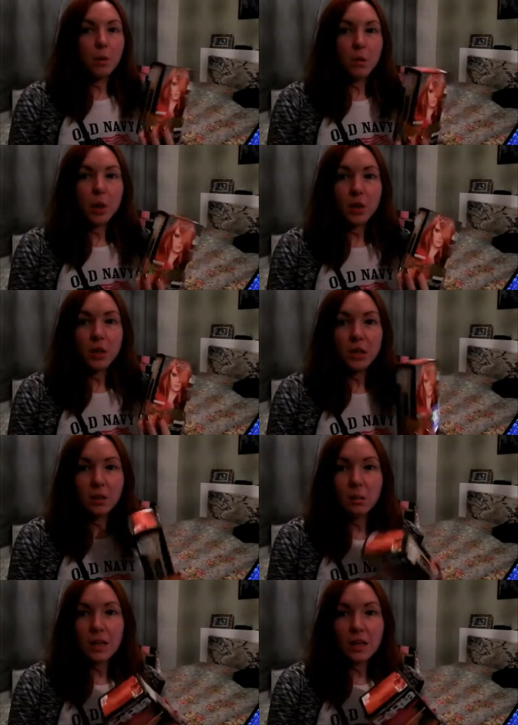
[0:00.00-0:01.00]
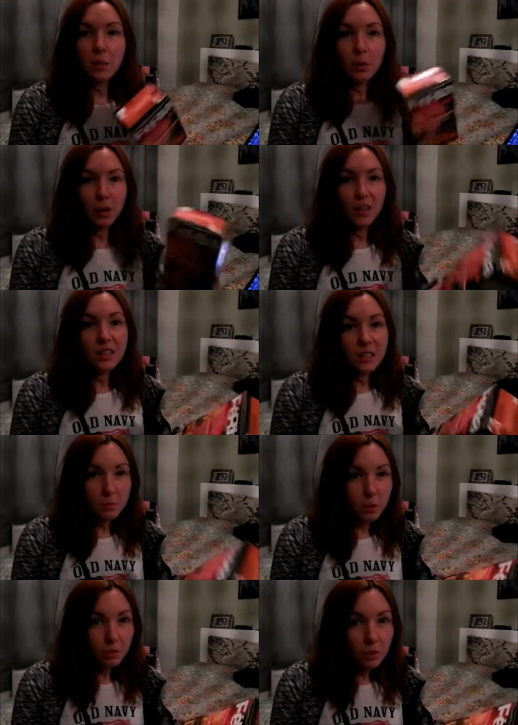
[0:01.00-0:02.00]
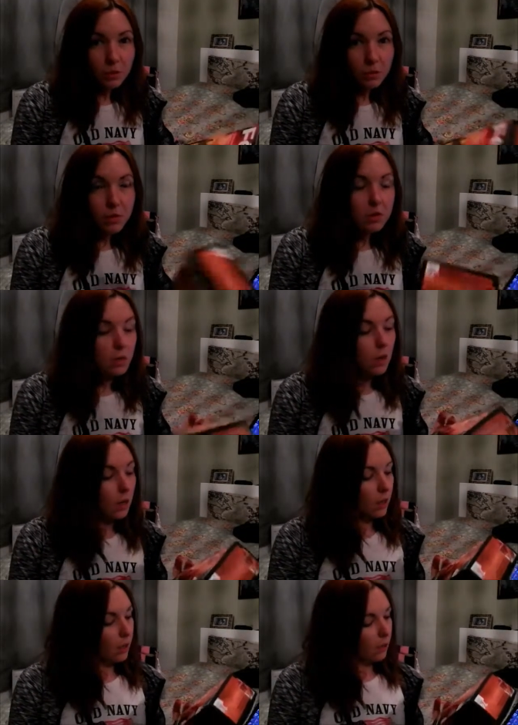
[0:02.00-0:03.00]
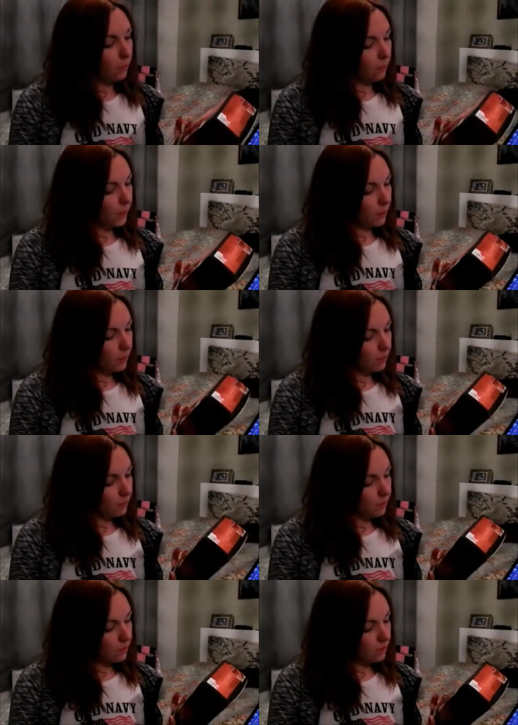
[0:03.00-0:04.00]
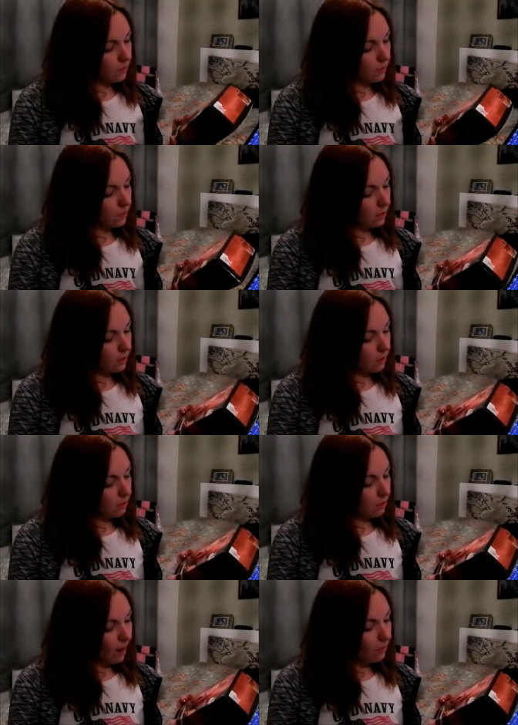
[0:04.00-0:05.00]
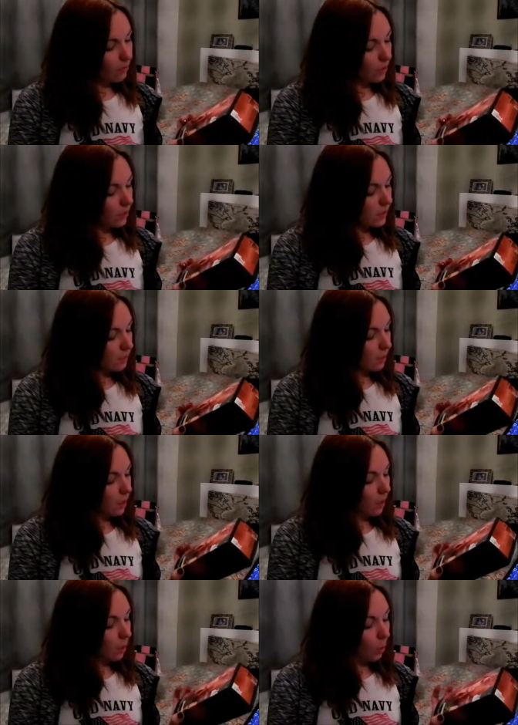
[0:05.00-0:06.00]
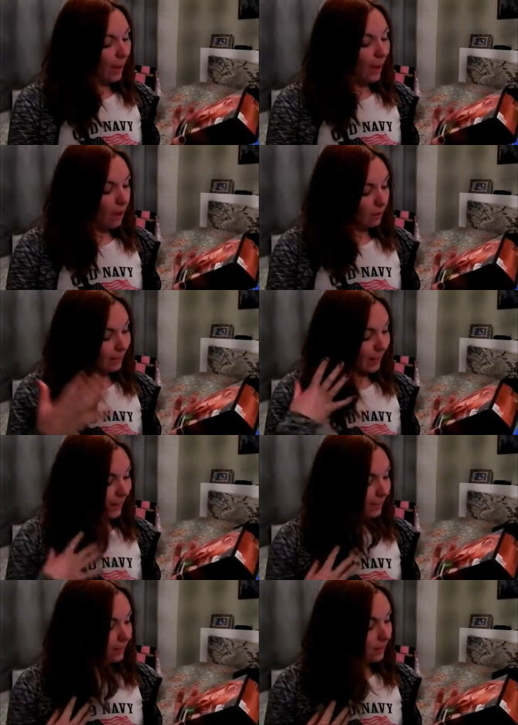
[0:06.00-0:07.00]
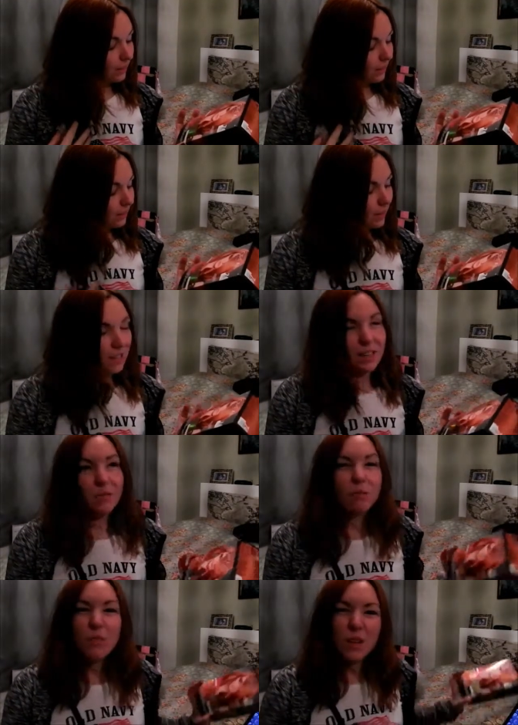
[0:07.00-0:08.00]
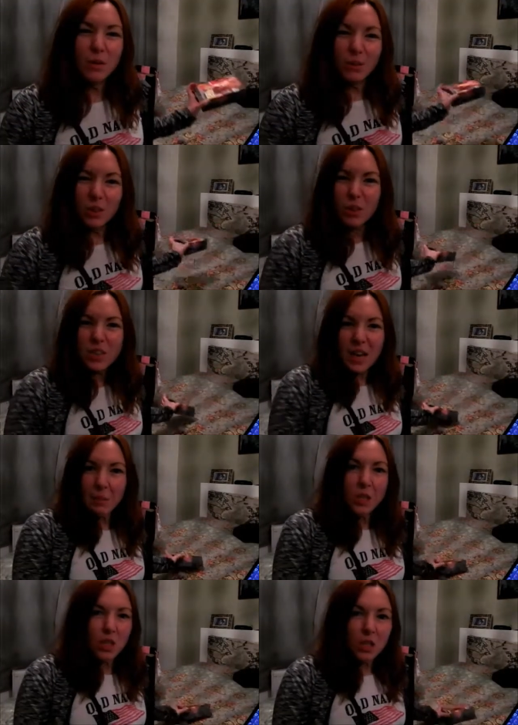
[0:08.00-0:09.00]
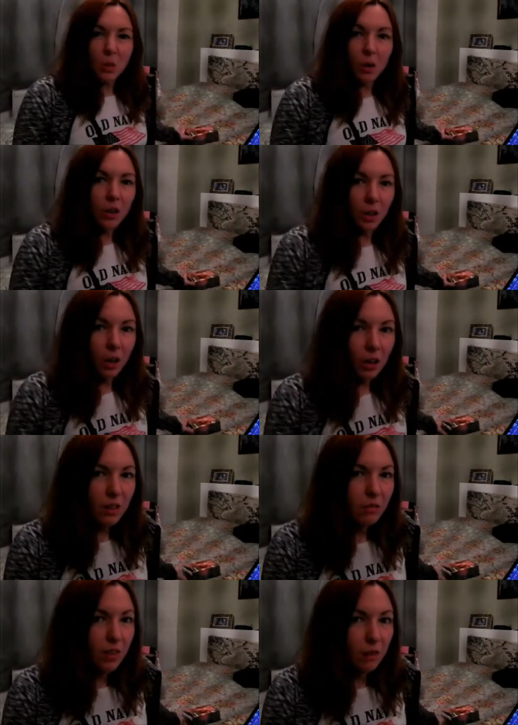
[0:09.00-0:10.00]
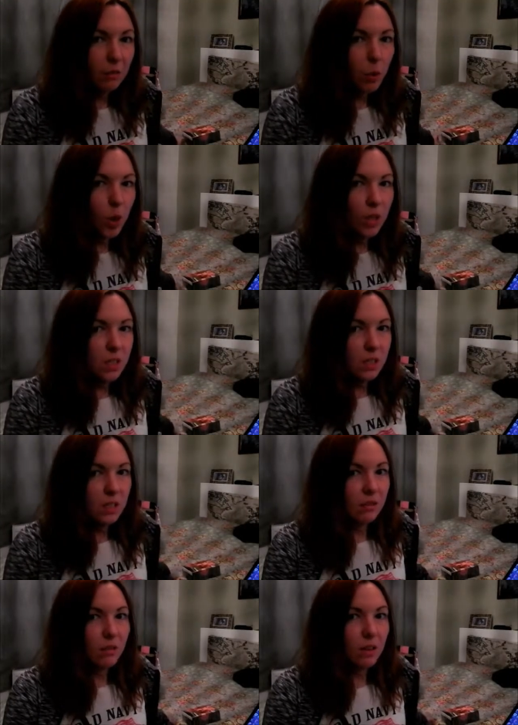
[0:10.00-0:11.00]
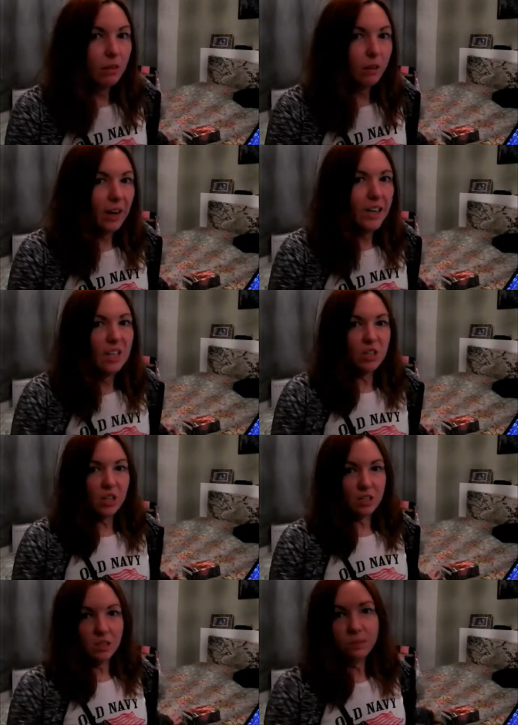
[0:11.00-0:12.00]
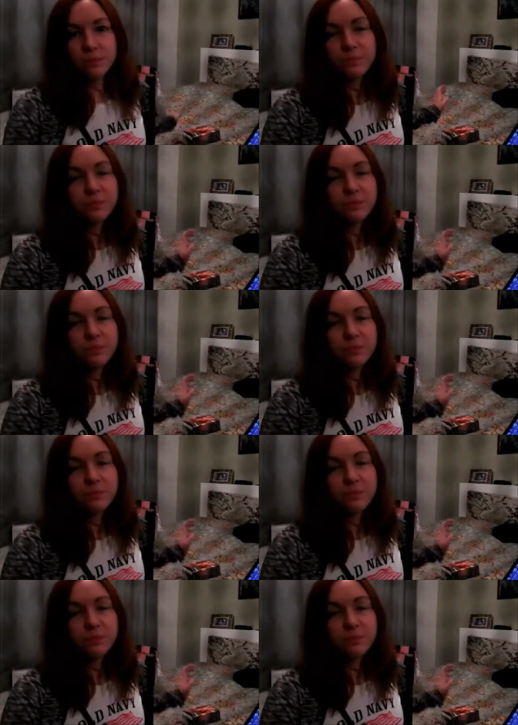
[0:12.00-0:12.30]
but I'm only going to be applying it to my roots, because after I did my whole hair again, it damaged it quite a lot. It felt worse than it had felt for ages.